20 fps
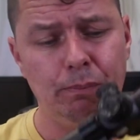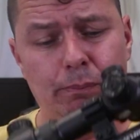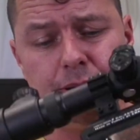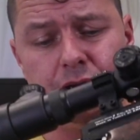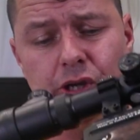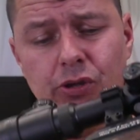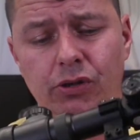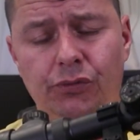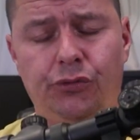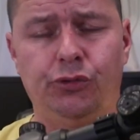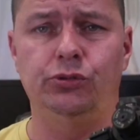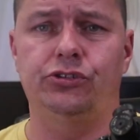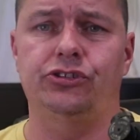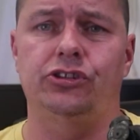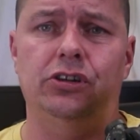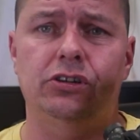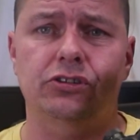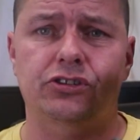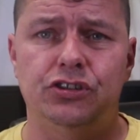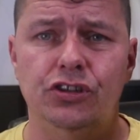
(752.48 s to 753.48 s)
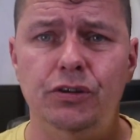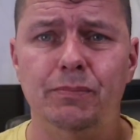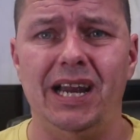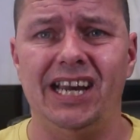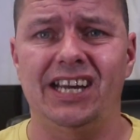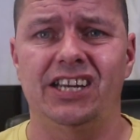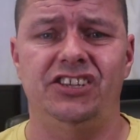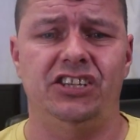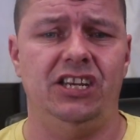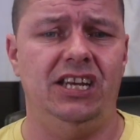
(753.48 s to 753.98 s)
beautiful stock, 2
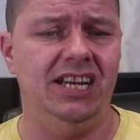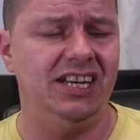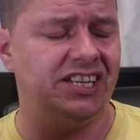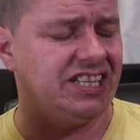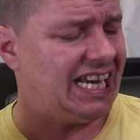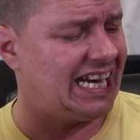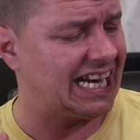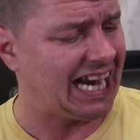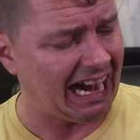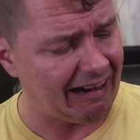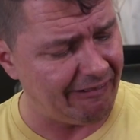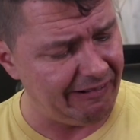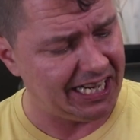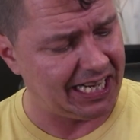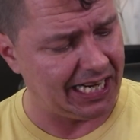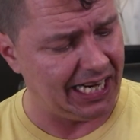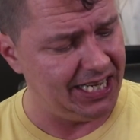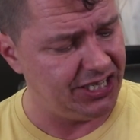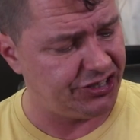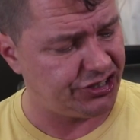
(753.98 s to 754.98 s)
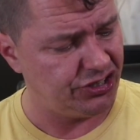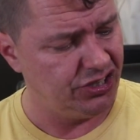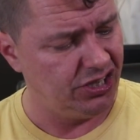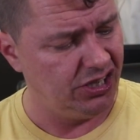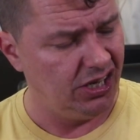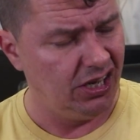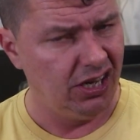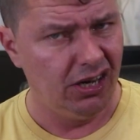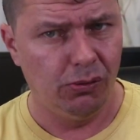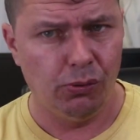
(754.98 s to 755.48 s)
magazines, a carry case.
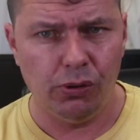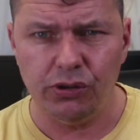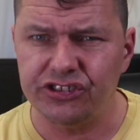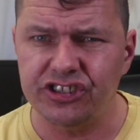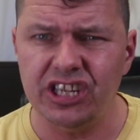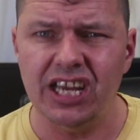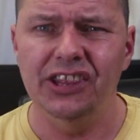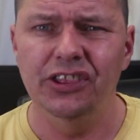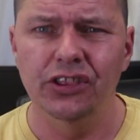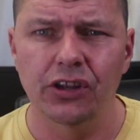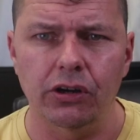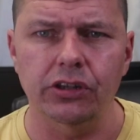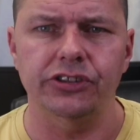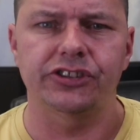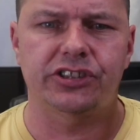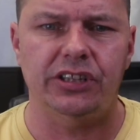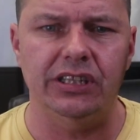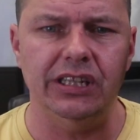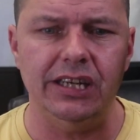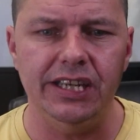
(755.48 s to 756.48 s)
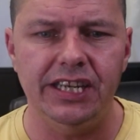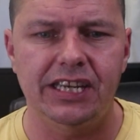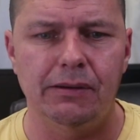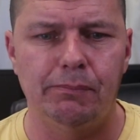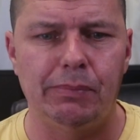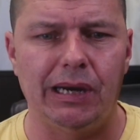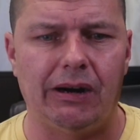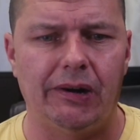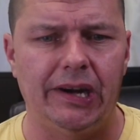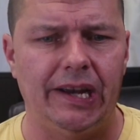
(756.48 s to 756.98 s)
What's there not to like
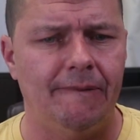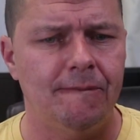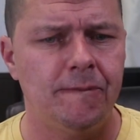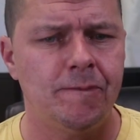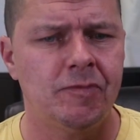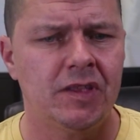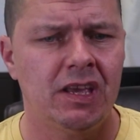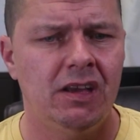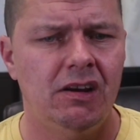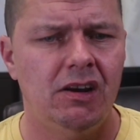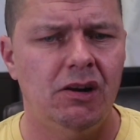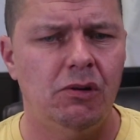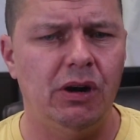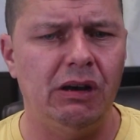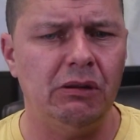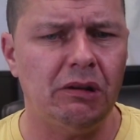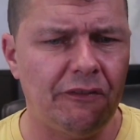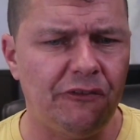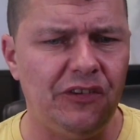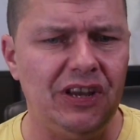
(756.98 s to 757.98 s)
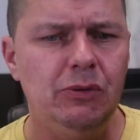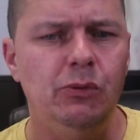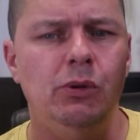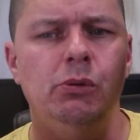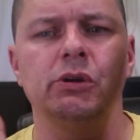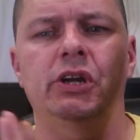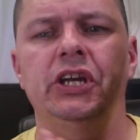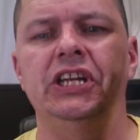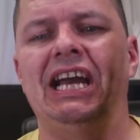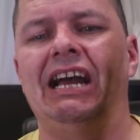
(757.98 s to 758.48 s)
about it? Well, I think what
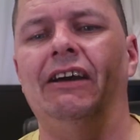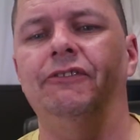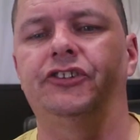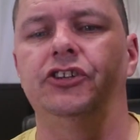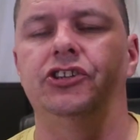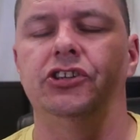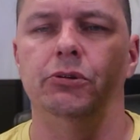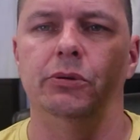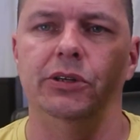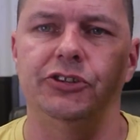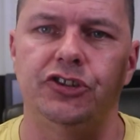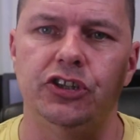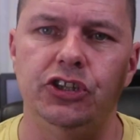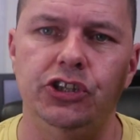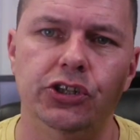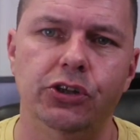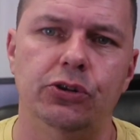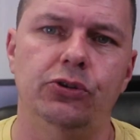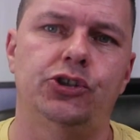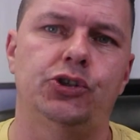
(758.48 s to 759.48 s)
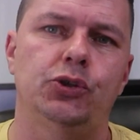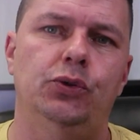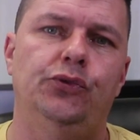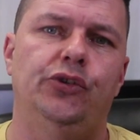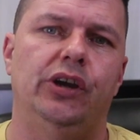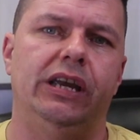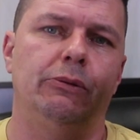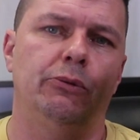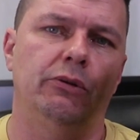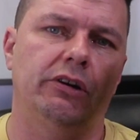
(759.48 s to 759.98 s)
we're going to have to do is the usual
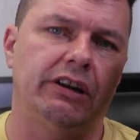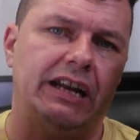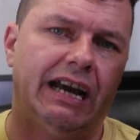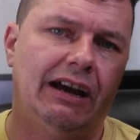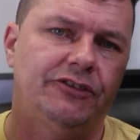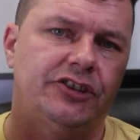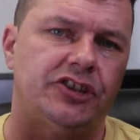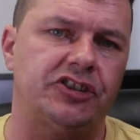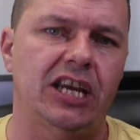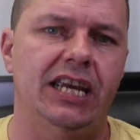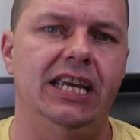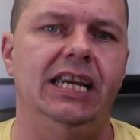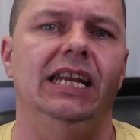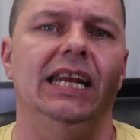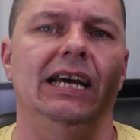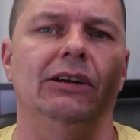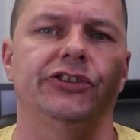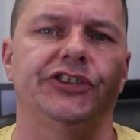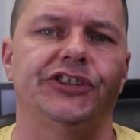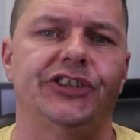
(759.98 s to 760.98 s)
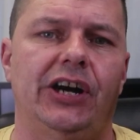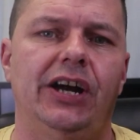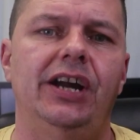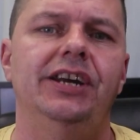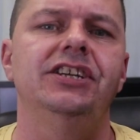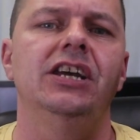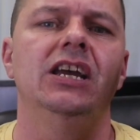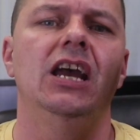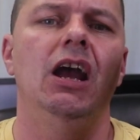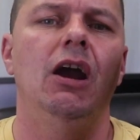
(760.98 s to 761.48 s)
thing. We're going to have to take it
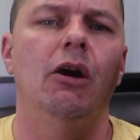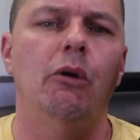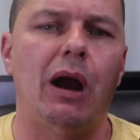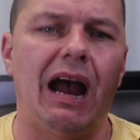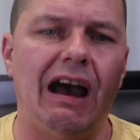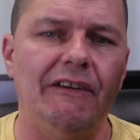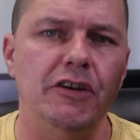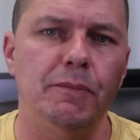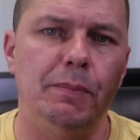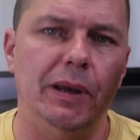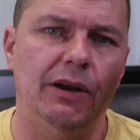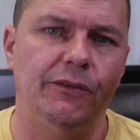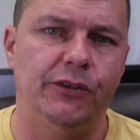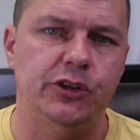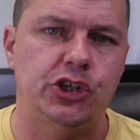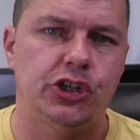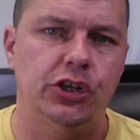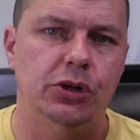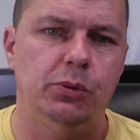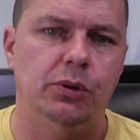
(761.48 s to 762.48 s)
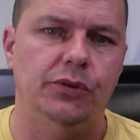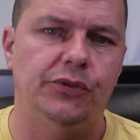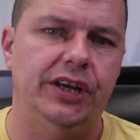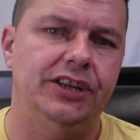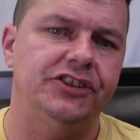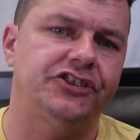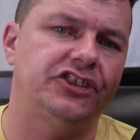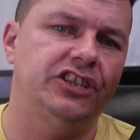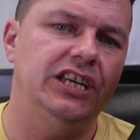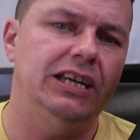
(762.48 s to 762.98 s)
outside, we'll have a bit of a shoot with
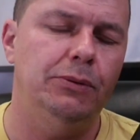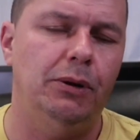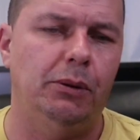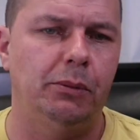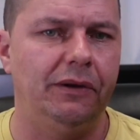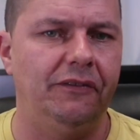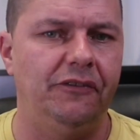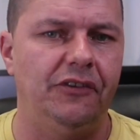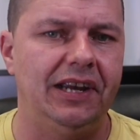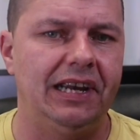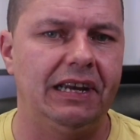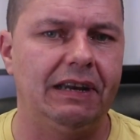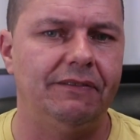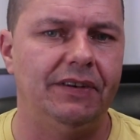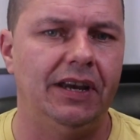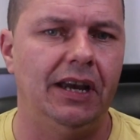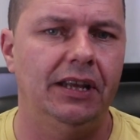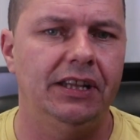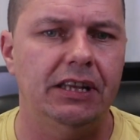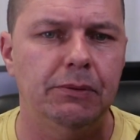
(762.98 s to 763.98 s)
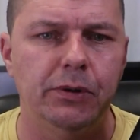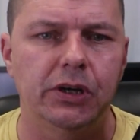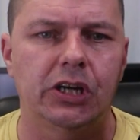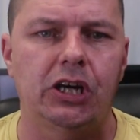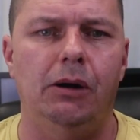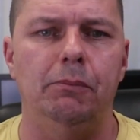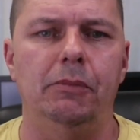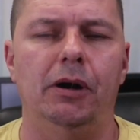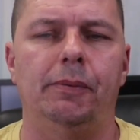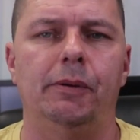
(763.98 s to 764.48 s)
it, see what we think of it, and then we'll
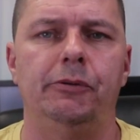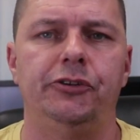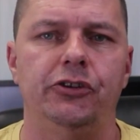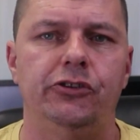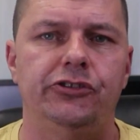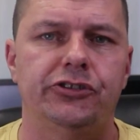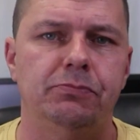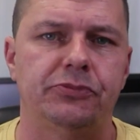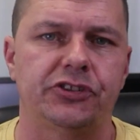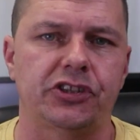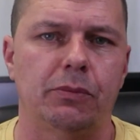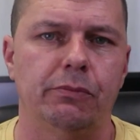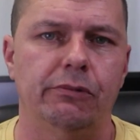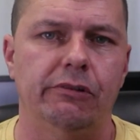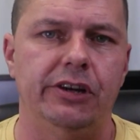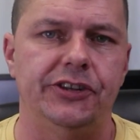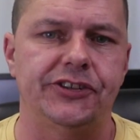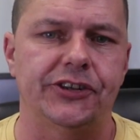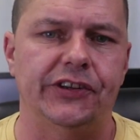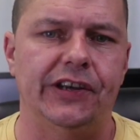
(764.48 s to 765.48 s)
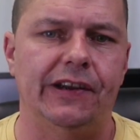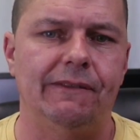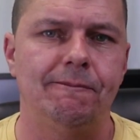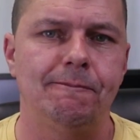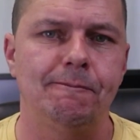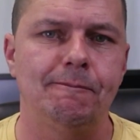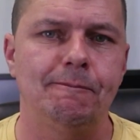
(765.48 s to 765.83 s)
come up and do some summaries on it.